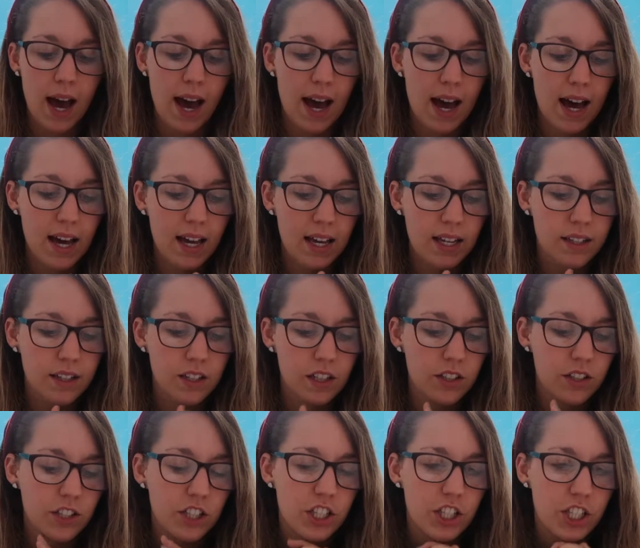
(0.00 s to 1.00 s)

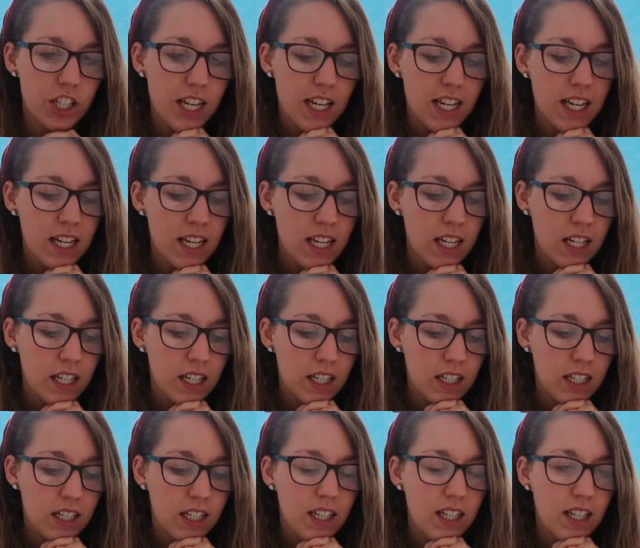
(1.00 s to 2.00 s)
And she
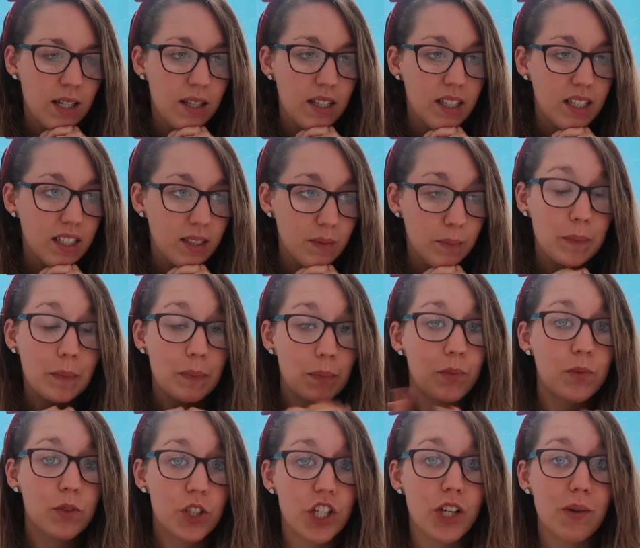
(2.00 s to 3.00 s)

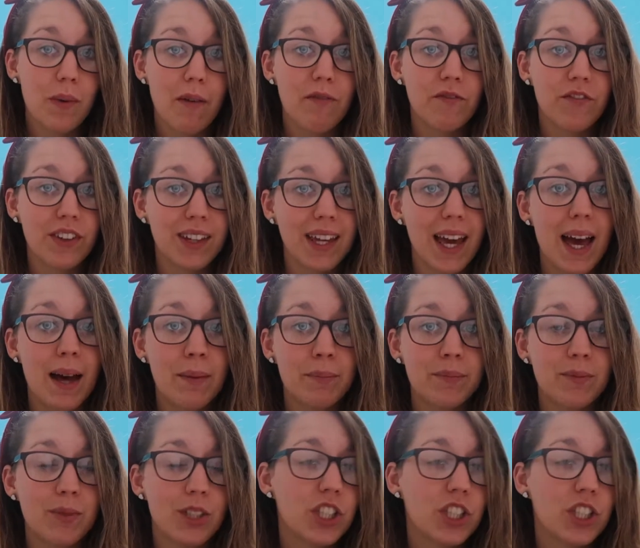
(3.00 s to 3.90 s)
she went for Kim,